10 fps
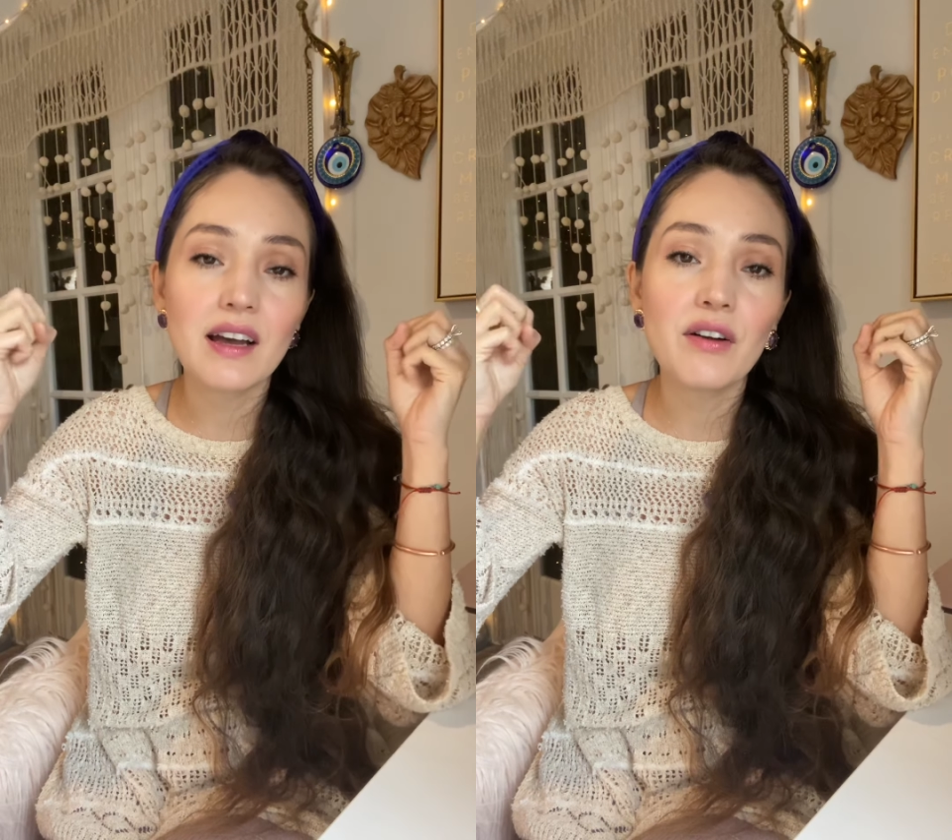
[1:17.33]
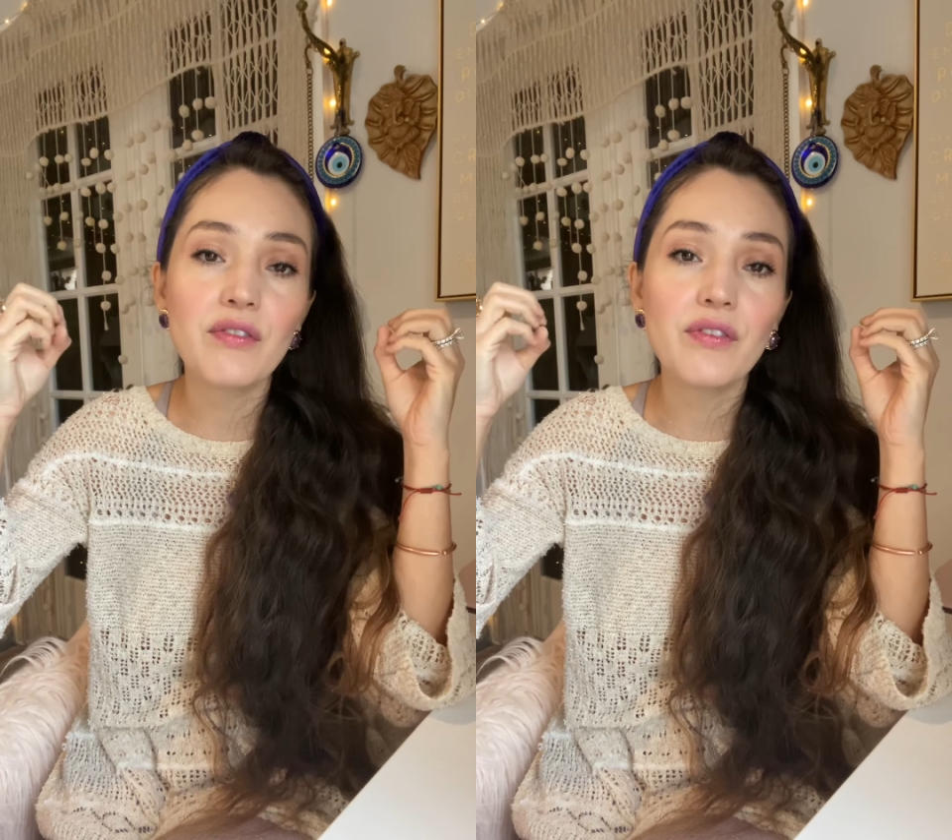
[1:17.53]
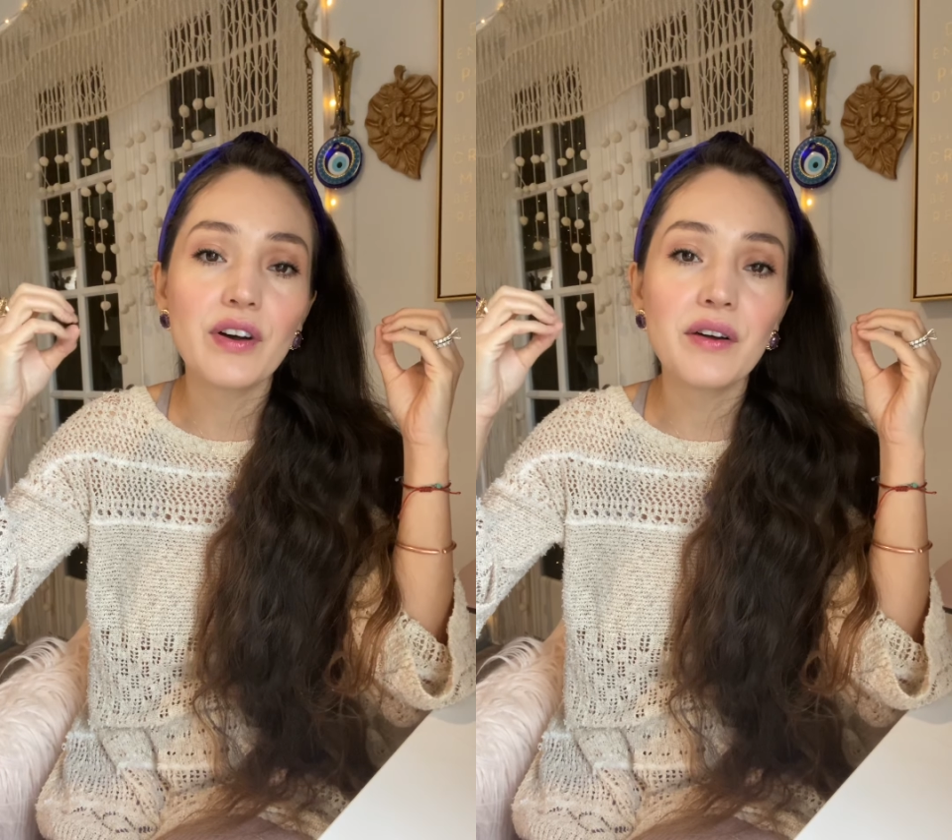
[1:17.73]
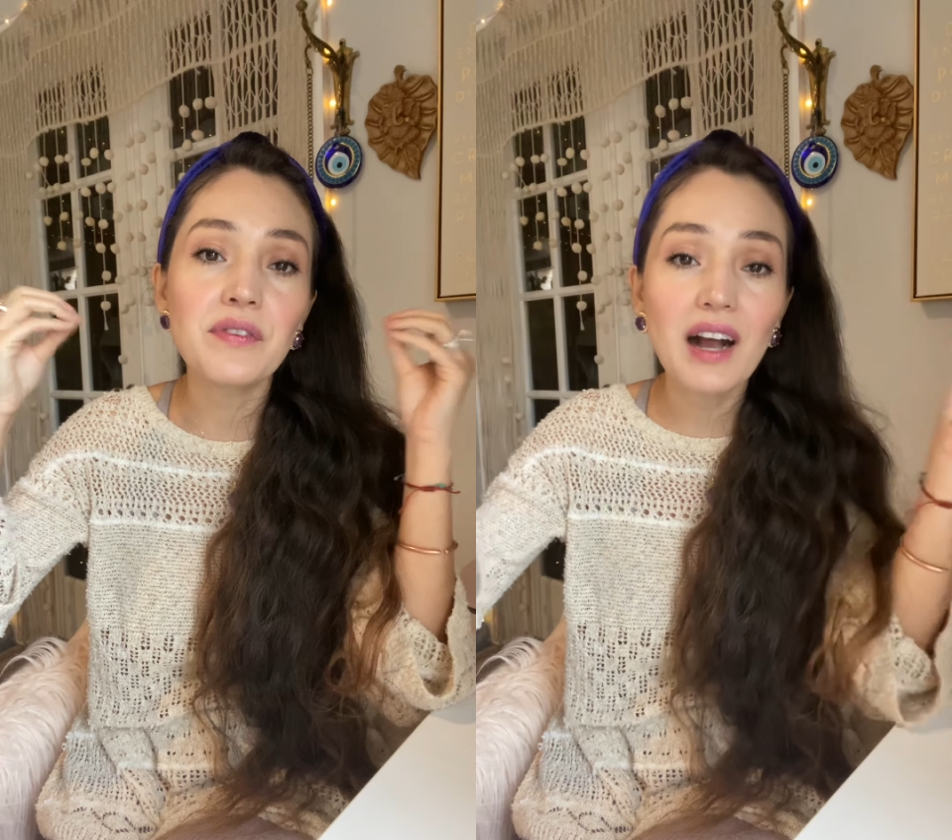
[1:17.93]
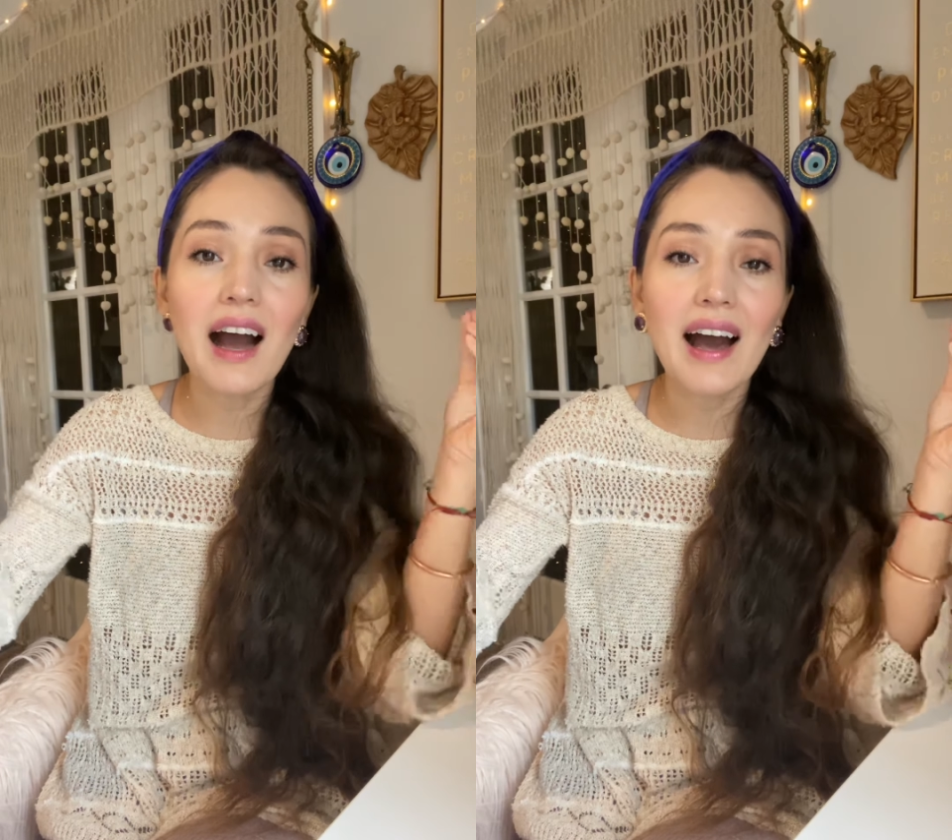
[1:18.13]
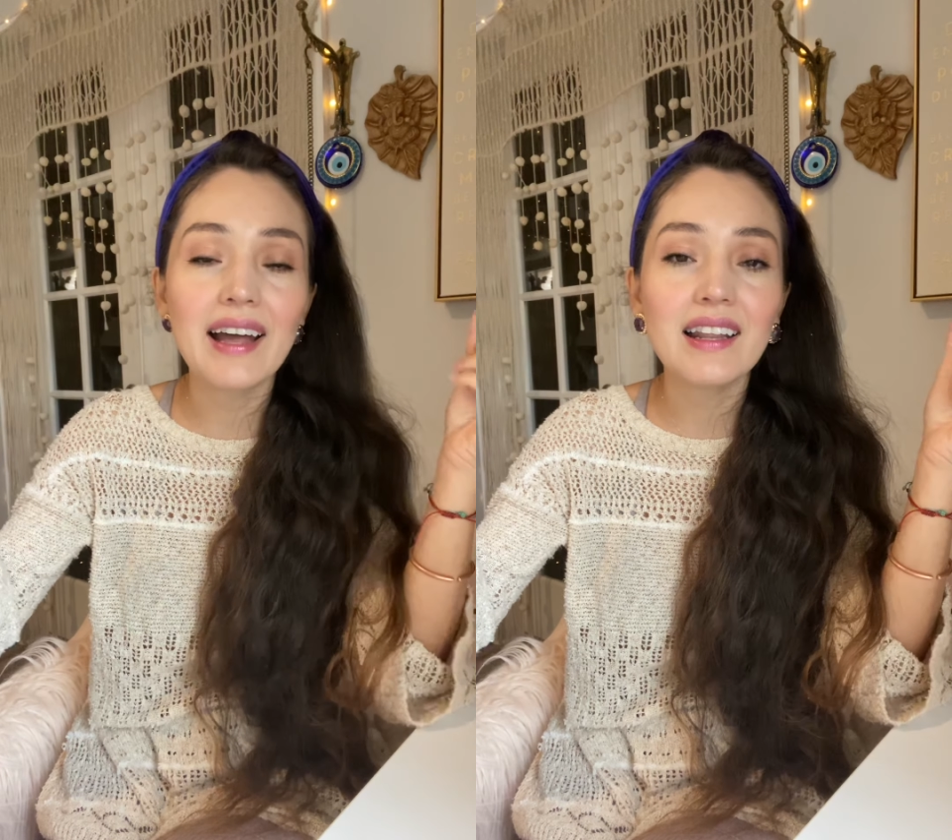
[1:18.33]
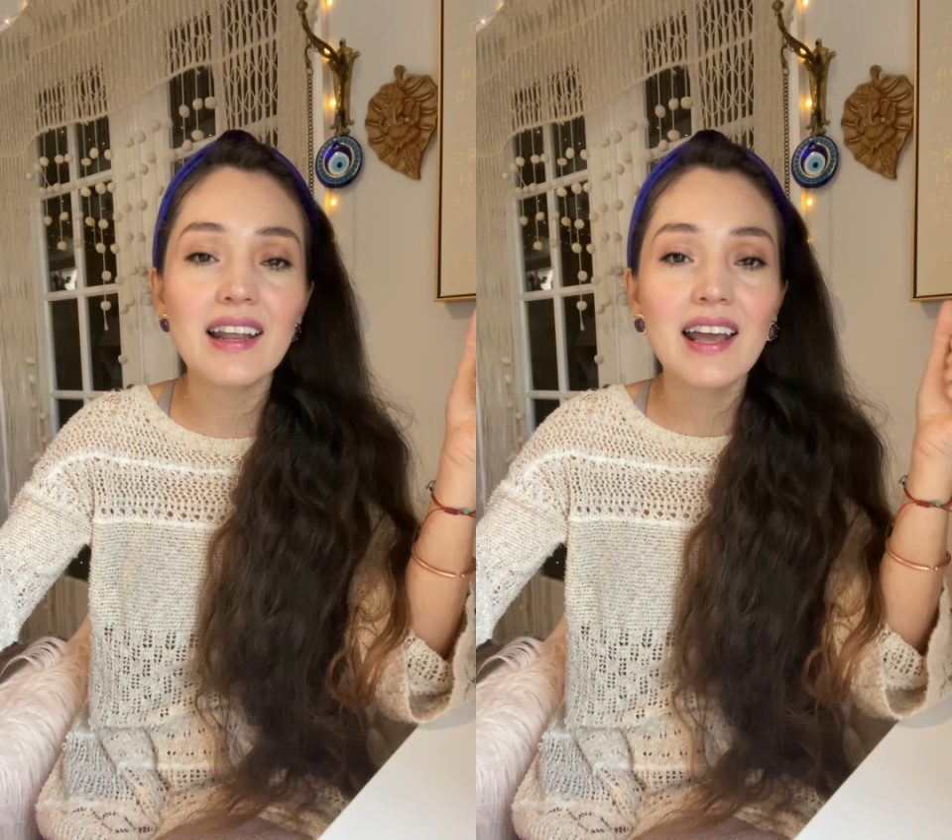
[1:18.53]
of God,